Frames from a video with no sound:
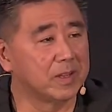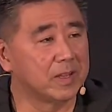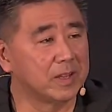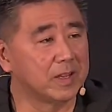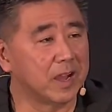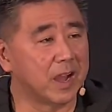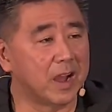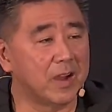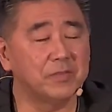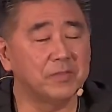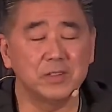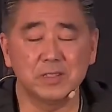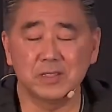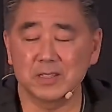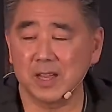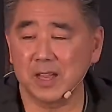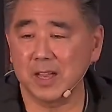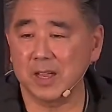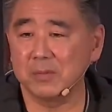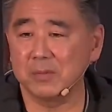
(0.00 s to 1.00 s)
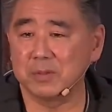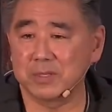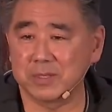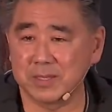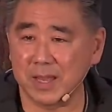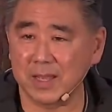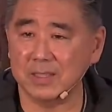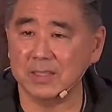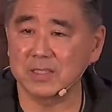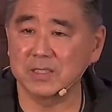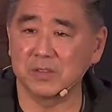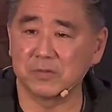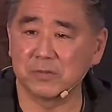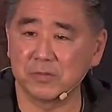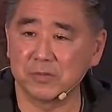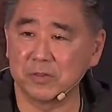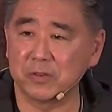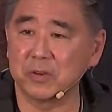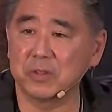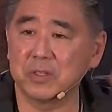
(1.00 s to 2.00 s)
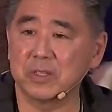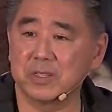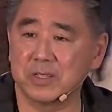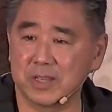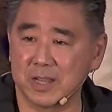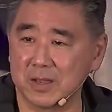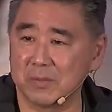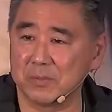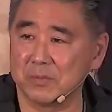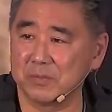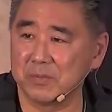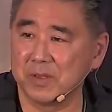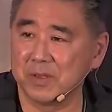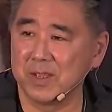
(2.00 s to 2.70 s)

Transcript: Oftentimes, that's the first step